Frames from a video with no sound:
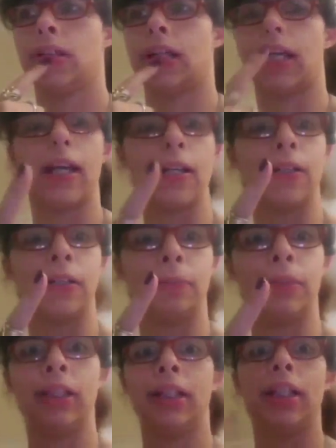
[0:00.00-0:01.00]

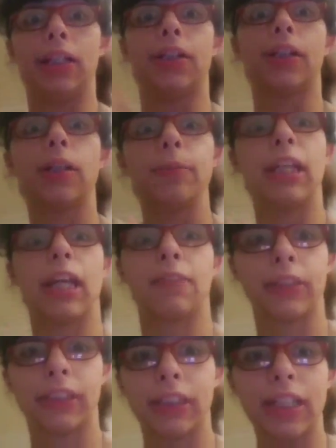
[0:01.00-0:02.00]
Adam, you're gonna be half
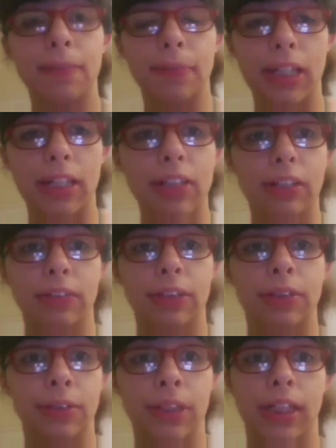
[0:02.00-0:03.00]
asleep. Even if you
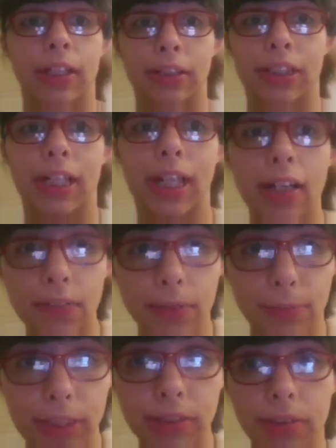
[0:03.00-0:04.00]
do challenge half
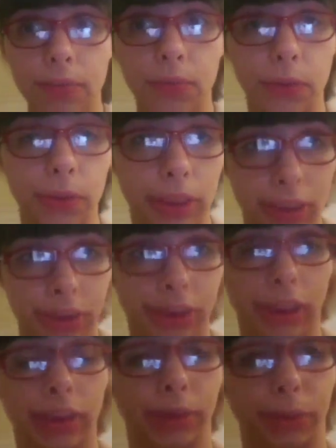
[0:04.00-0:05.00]
complete or fully, the
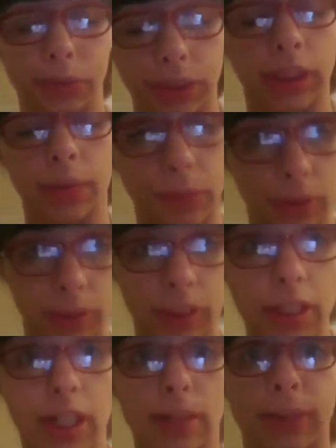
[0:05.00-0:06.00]
challenge will not work.
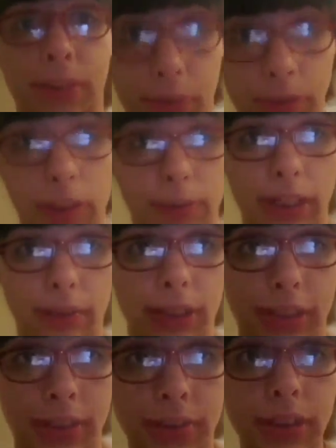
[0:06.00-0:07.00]
You gotta be extremely wide
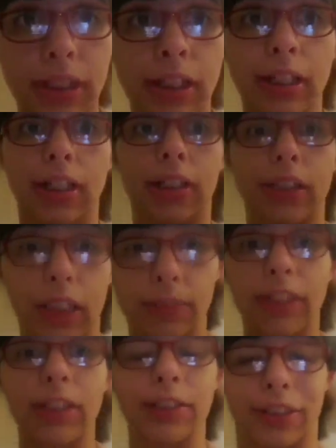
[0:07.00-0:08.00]
awake to do it. Here's how we're
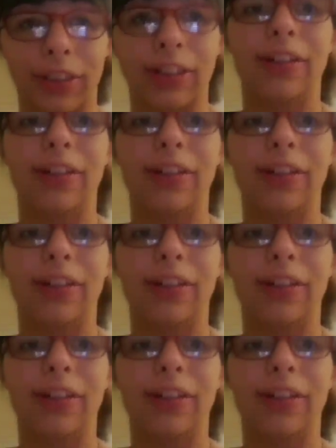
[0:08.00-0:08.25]
gonna do it.